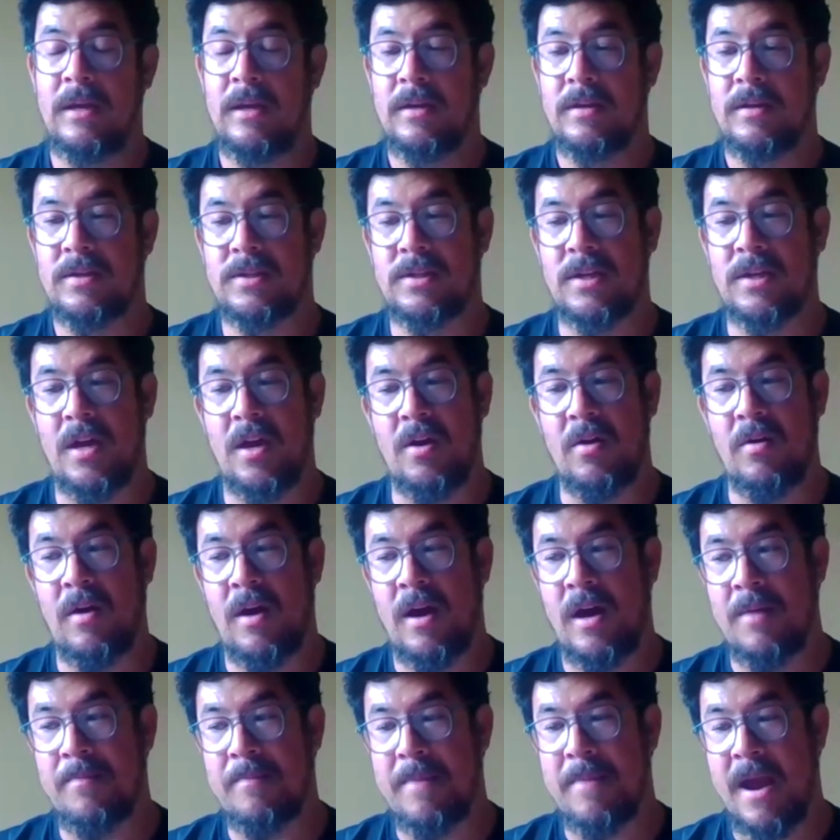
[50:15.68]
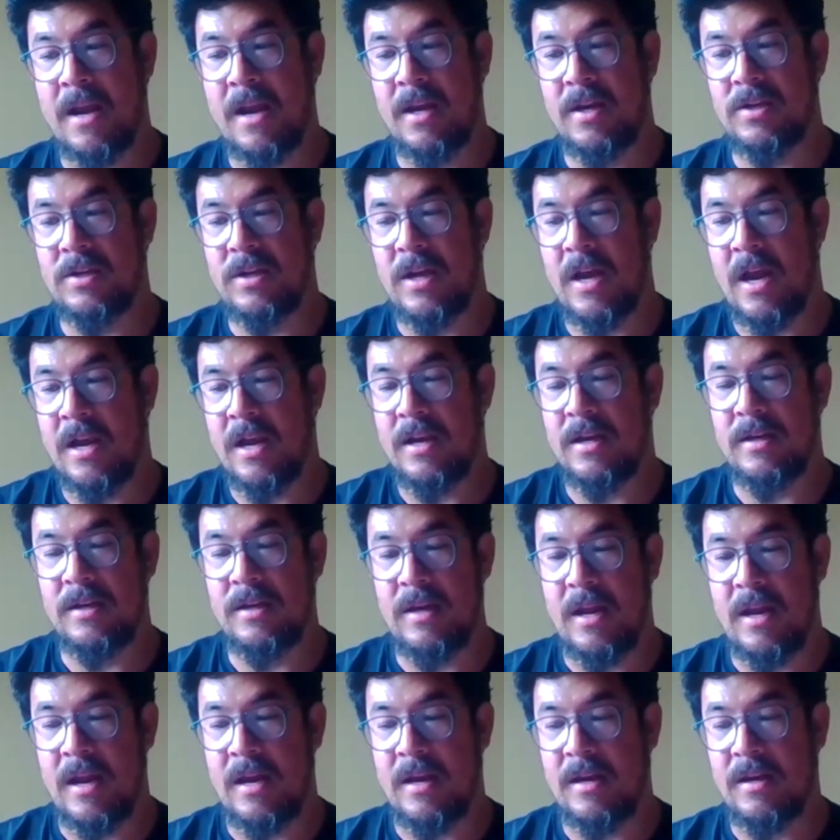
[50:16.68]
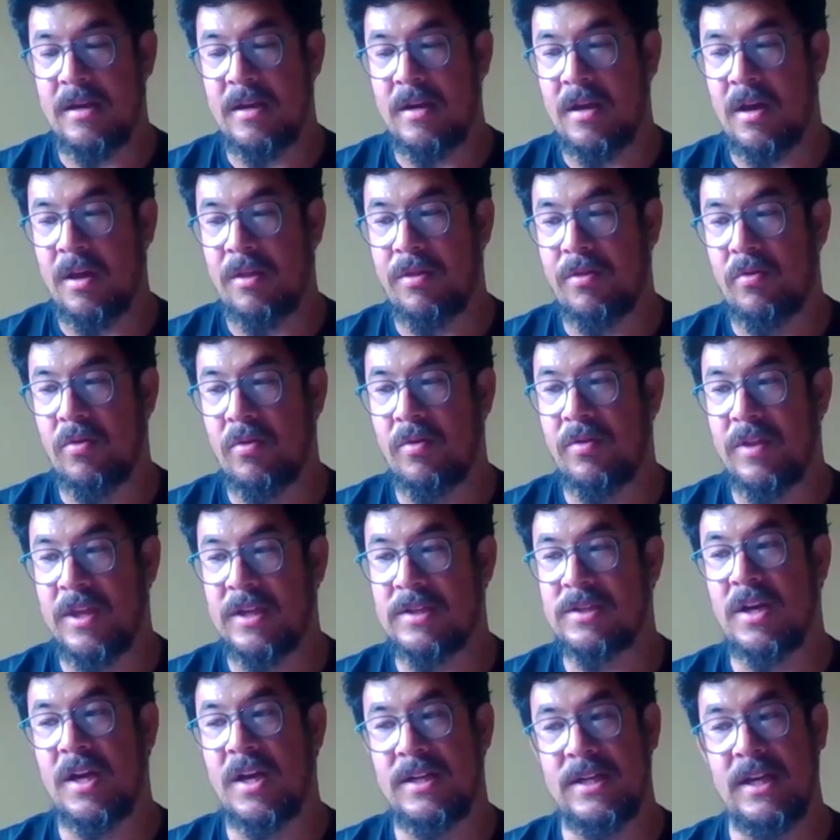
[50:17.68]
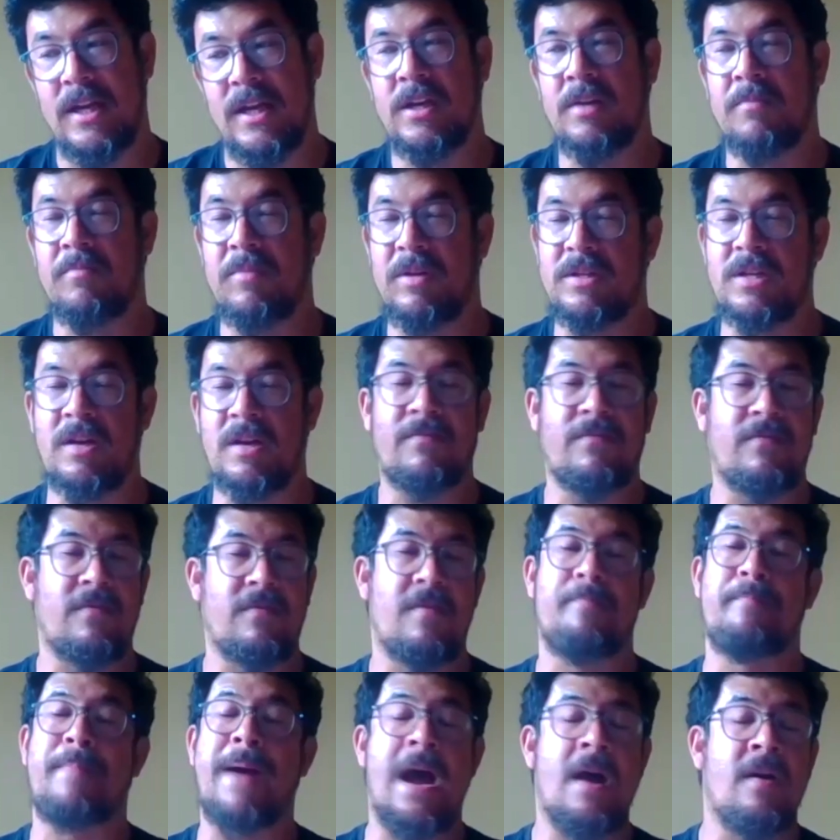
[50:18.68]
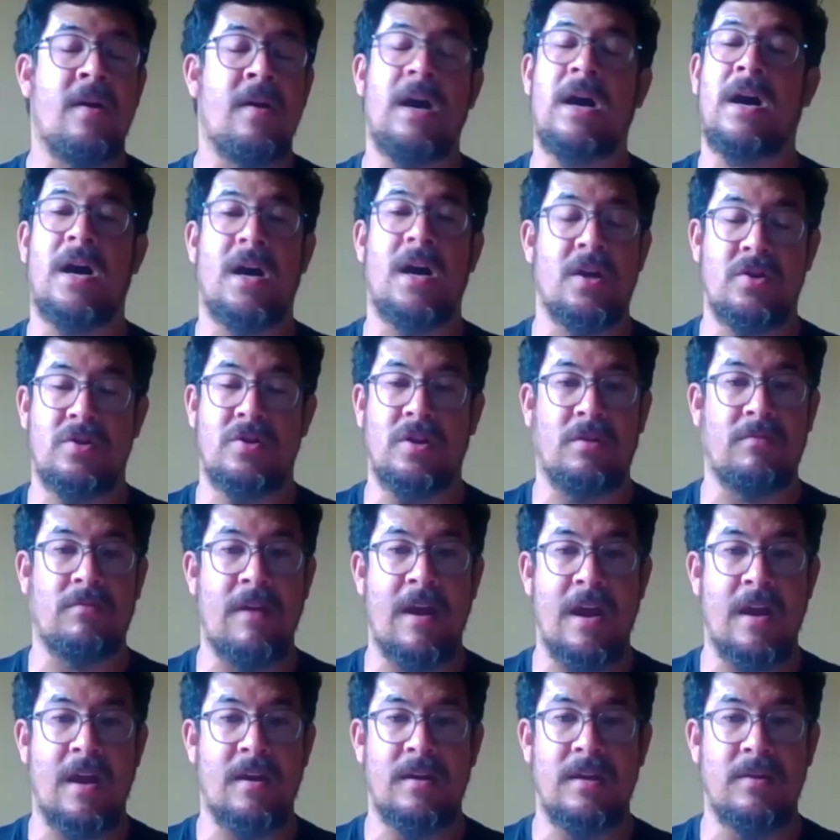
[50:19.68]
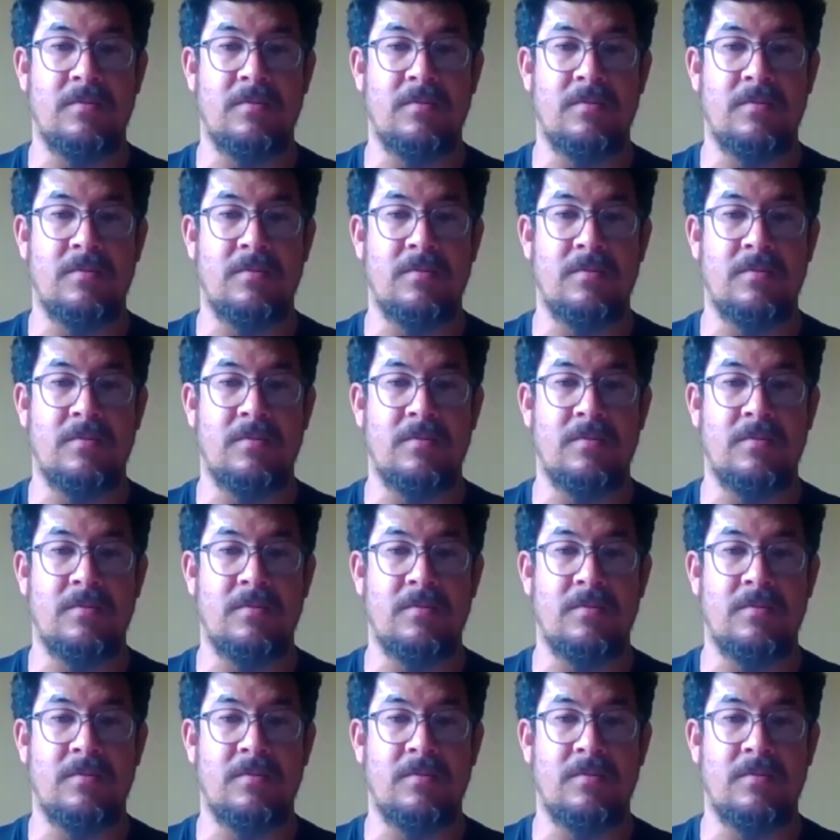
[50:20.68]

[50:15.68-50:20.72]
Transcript: So I managed, and I thought this idea can be done for about 100 grand.